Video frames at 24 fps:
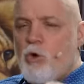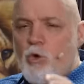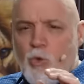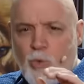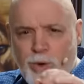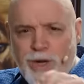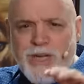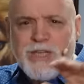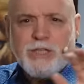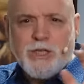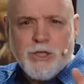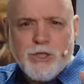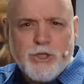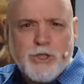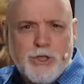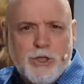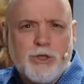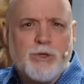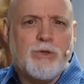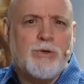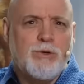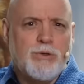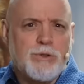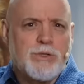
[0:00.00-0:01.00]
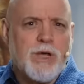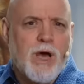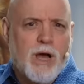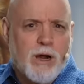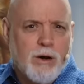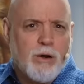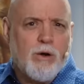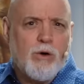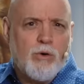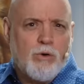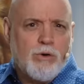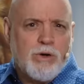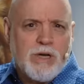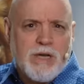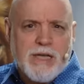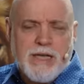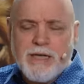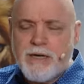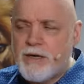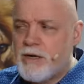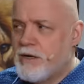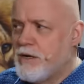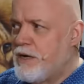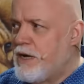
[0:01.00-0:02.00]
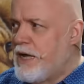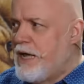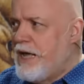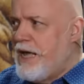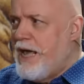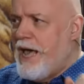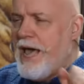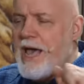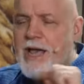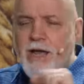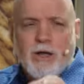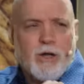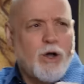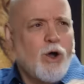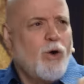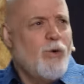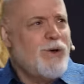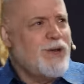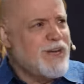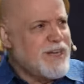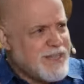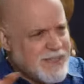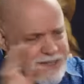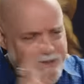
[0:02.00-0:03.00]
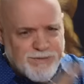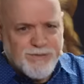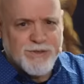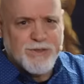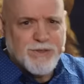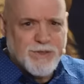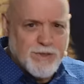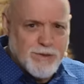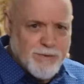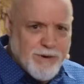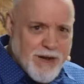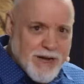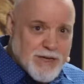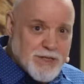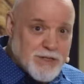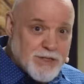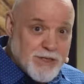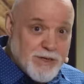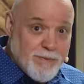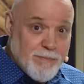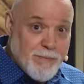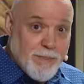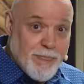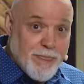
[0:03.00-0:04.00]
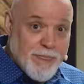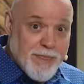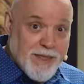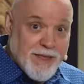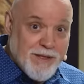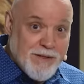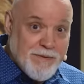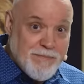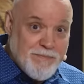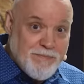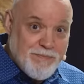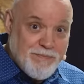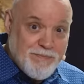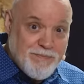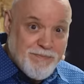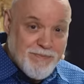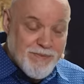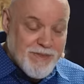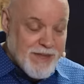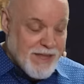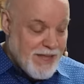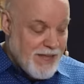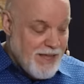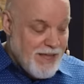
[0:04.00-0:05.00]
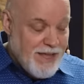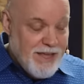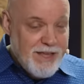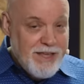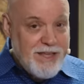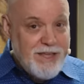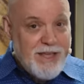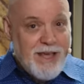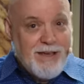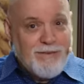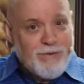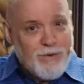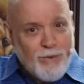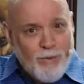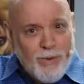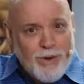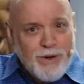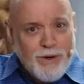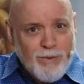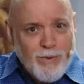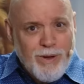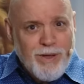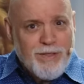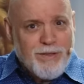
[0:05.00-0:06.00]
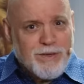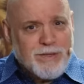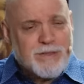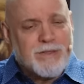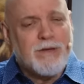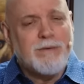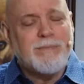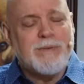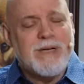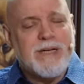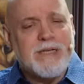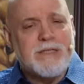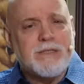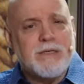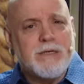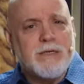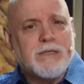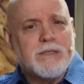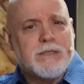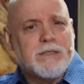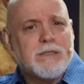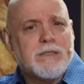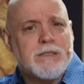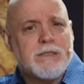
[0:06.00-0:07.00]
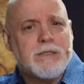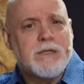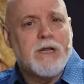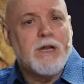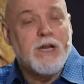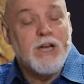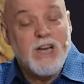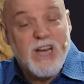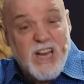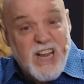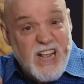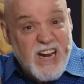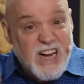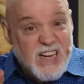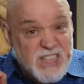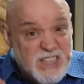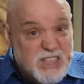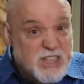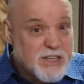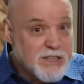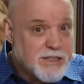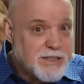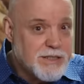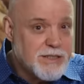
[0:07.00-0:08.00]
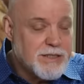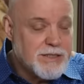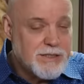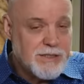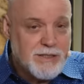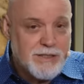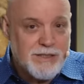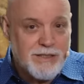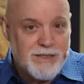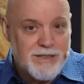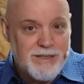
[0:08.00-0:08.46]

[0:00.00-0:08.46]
"We should choose our own leader and go in a different direction." You ever wonder why there's so many churches, little churches?